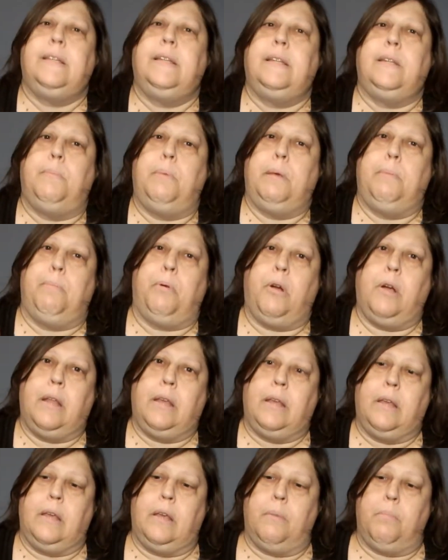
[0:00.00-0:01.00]
need to be
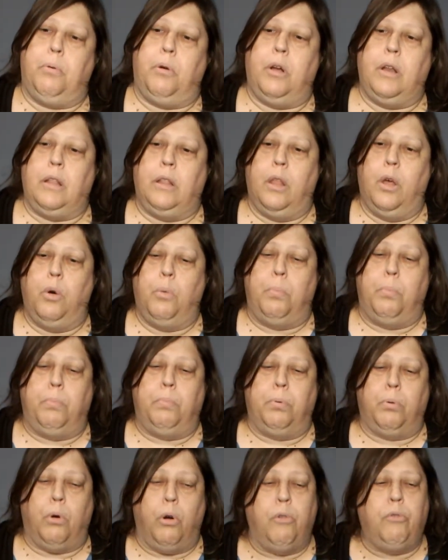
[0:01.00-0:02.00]
pretty low
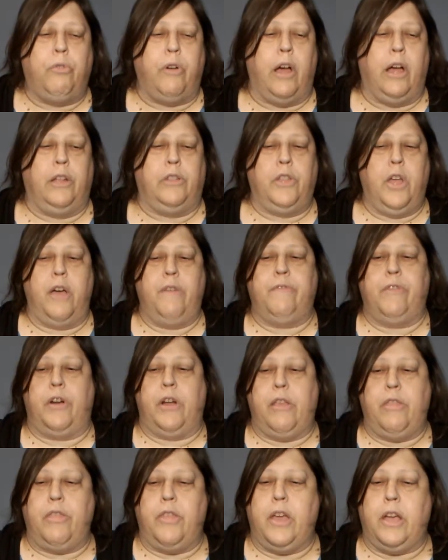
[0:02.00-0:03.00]
profile, not
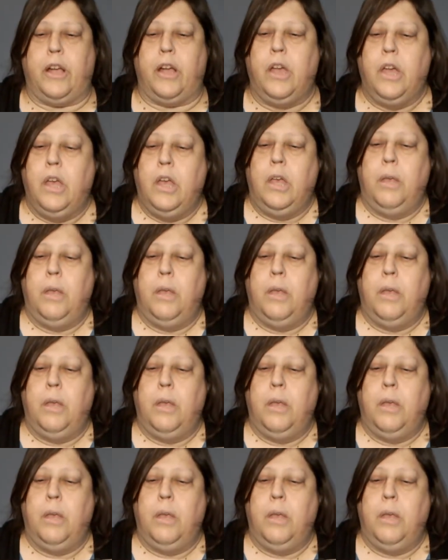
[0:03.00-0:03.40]
very thick,